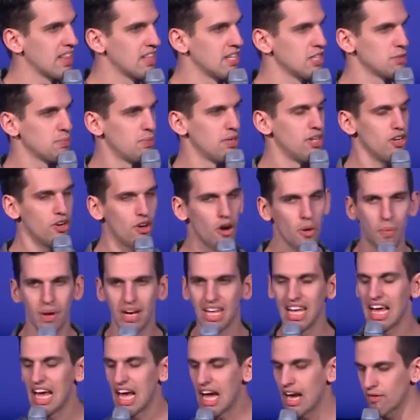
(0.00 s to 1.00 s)
this, but
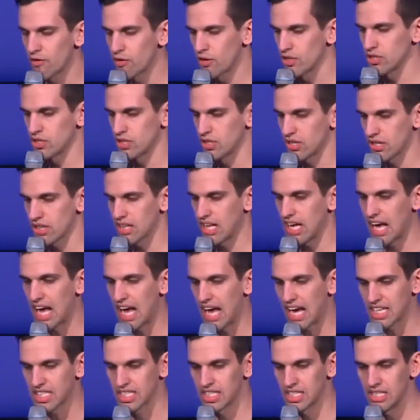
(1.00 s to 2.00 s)
nobody ever took the
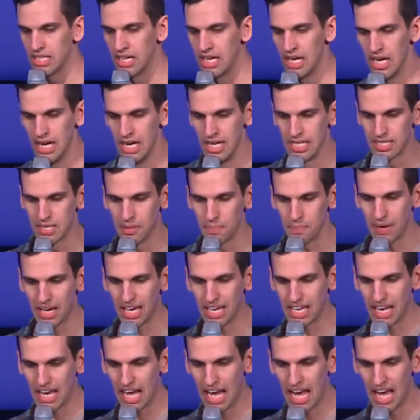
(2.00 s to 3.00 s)
action to
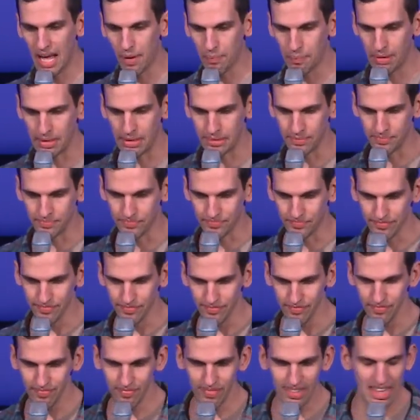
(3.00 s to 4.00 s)
make it happen.
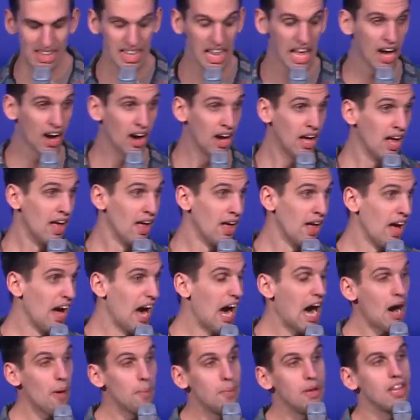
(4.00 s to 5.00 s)
Now,
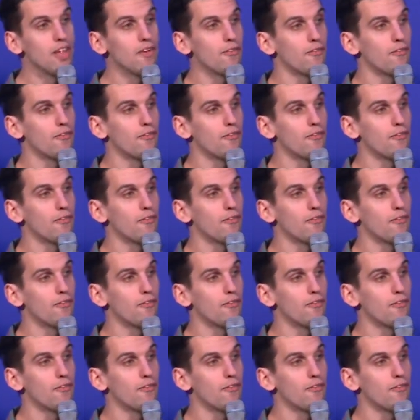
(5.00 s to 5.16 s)
I'll be the